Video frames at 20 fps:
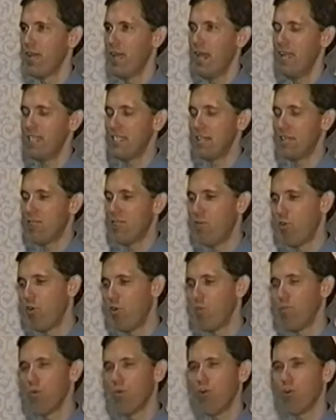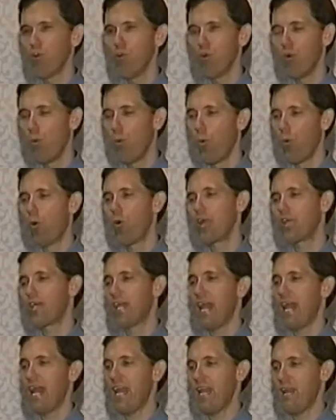As a formal war
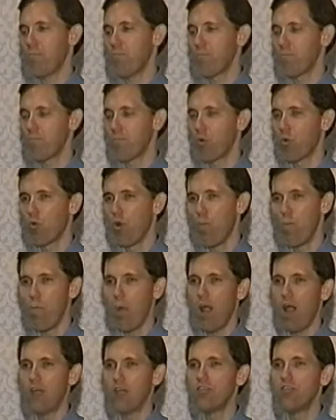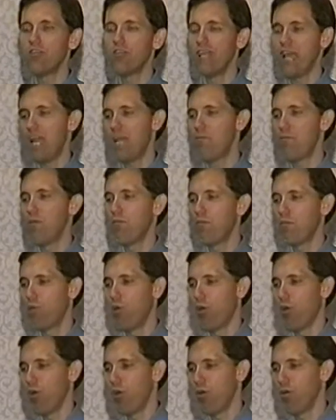game, or a modern game of
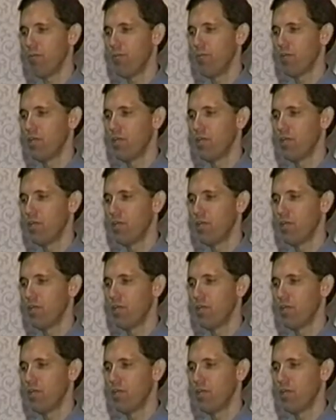war,